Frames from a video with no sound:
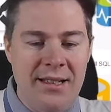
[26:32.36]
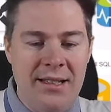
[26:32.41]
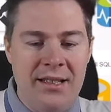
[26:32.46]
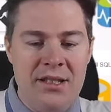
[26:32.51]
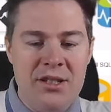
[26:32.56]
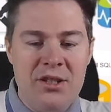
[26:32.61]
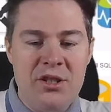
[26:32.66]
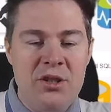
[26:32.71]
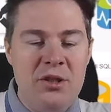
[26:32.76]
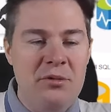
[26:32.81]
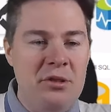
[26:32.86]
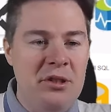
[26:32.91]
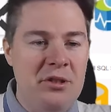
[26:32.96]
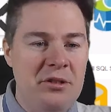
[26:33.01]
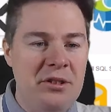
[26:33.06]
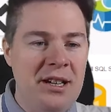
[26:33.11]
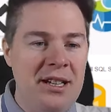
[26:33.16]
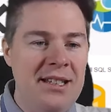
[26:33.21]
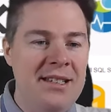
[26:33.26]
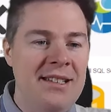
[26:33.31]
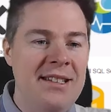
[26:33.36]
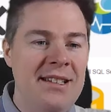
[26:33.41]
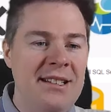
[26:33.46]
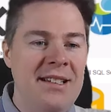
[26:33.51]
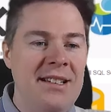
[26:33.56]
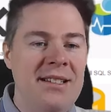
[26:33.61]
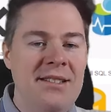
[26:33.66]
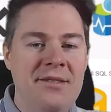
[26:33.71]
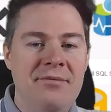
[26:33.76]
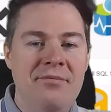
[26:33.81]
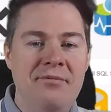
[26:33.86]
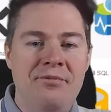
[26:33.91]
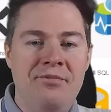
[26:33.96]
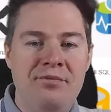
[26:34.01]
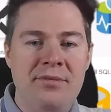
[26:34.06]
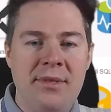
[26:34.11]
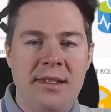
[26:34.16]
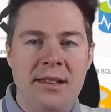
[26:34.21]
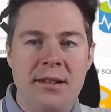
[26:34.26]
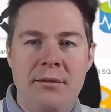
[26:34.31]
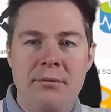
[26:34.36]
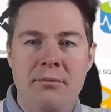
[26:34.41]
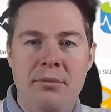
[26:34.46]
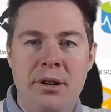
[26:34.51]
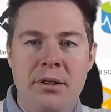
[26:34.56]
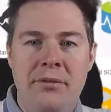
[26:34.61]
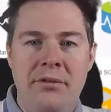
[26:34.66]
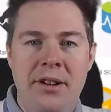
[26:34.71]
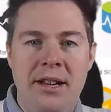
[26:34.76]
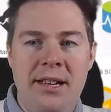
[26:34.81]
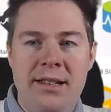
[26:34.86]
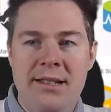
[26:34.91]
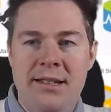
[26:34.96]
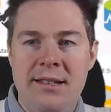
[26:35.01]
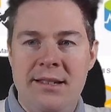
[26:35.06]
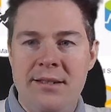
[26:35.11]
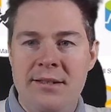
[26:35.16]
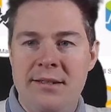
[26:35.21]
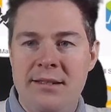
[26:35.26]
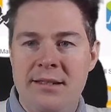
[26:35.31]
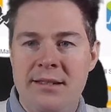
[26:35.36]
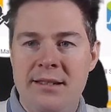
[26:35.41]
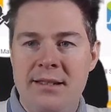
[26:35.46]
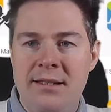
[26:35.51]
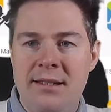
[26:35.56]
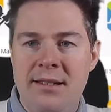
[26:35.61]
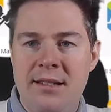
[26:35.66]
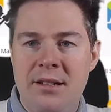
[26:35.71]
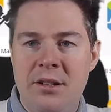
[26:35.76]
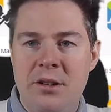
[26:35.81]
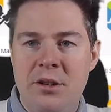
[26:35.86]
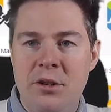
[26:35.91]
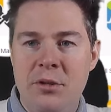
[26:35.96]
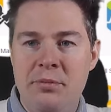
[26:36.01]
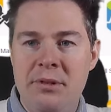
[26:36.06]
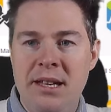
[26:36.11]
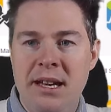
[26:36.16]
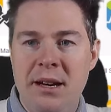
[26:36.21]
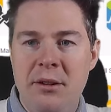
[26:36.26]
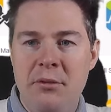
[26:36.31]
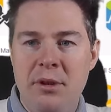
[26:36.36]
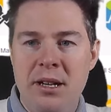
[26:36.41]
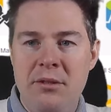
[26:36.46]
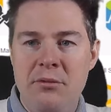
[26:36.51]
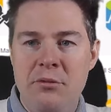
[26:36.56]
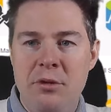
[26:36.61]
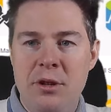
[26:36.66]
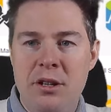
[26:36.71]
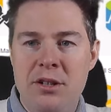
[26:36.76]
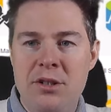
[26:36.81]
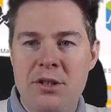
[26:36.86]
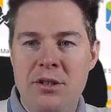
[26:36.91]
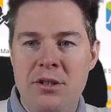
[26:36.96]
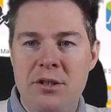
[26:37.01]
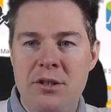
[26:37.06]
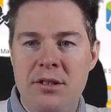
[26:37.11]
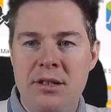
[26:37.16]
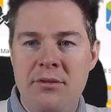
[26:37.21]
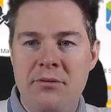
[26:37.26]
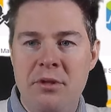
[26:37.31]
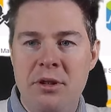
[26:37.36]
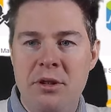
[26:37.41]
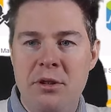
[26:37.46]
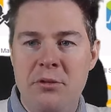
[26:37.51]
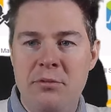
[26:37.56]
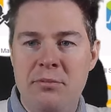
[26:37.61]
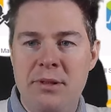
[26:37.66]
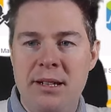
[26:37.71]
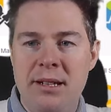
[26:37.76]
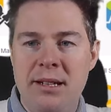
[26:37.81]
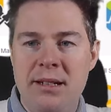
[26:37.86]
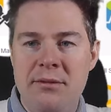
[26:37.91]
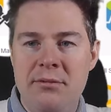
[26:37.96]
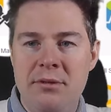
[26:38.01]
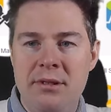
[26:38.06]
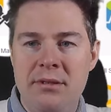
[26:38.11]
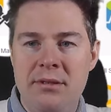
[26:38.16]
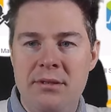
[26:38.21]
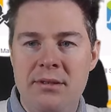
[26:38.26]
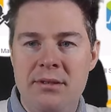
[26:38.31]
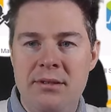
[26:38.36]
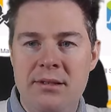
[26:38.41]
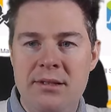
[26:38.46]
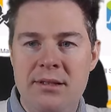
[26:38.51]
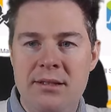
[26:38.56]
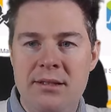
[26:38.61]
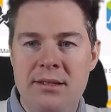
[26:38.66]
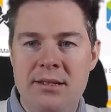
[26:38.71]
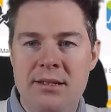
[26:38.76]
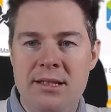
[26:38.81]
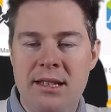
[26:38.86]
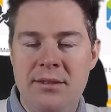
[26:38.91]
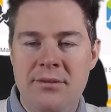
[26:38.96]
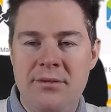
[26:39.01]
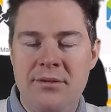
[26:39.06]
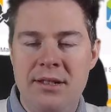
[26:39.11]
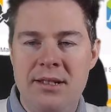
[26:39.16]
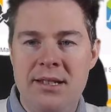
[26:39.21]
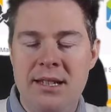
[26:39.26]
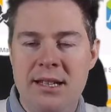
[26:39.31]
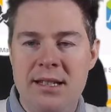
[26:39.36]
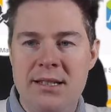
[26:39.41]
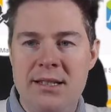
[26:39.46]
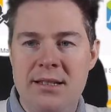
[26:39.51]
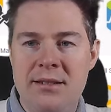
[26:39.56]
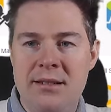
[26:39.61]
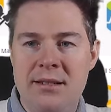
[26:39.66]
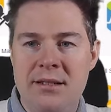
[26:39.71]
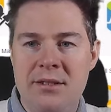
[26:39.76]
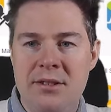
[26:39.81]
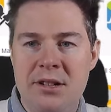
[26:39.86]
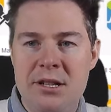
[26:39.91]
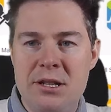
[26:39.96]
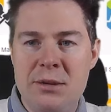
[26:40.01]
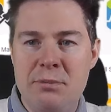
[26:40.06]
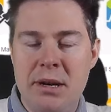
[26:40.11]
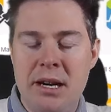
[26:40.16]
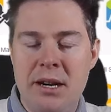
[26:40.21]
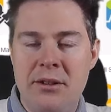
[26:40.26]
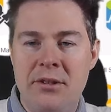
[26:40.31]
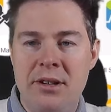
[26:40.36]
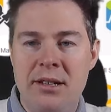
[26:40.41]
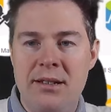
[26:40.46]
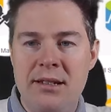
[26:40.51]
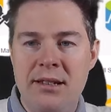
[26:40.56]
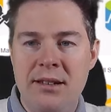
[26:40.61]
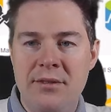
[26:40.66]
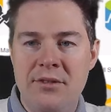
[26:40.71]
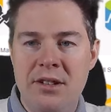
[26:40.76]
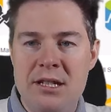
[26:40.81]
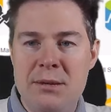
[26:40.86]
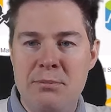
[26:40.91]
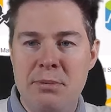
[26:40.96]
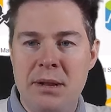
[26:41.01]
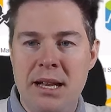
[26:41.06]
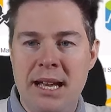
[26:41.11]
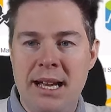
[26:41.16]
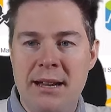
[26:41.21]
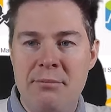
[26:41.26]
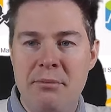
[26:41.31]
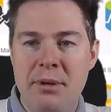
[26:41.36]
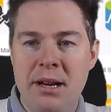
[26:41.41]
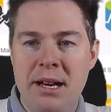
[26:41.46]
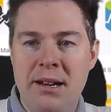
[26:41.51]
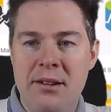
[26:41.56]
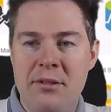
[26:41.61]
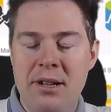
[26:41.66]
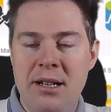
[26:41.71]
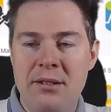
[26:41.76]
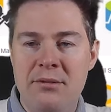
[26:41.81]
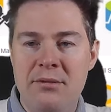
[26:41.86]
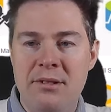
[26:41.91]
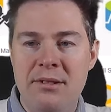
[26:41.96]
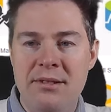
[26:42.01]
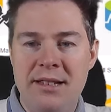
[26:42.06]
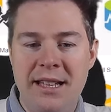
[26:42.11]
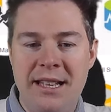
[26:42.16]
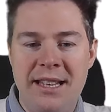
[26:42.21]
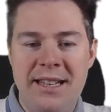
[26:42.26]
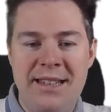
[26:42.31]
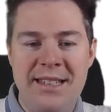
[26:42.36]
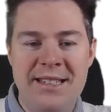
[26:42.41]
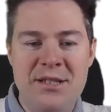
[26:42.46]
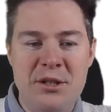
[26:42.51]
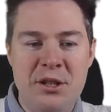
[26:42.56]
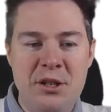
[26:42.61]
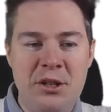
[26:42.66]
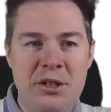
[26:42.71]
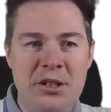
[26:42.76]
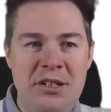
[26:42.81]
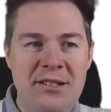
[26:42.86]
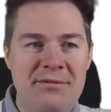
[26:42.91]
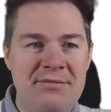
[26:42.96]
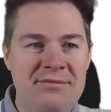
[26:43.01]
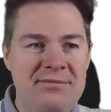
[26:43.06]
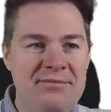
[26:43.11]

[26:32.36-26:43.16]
Studio, right? Perfect. Hope that one works good. If we open it, we'll see if it's just transparent. If it's black background, then it's good.